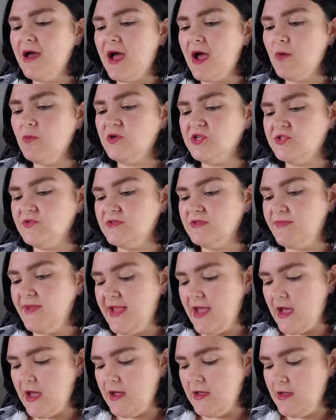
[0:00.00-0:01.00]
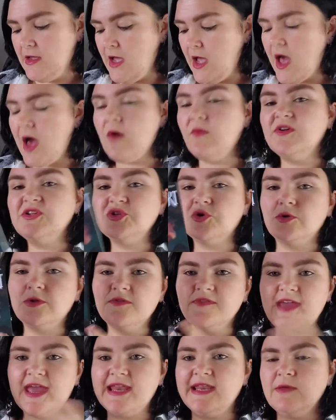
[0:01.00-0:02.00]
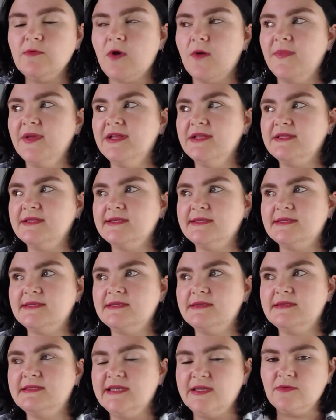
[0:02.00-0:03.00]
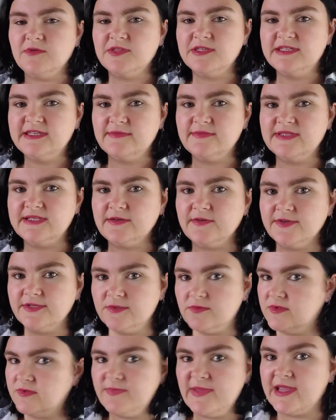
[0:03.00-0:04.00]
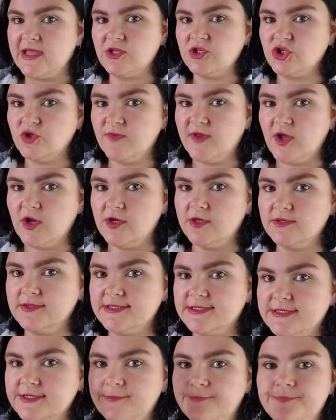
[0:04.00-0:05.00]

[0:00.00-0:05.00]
I wish it was bigger. I wish all of Katie Roberts' Deal with the Demon series was bigger, to be honest.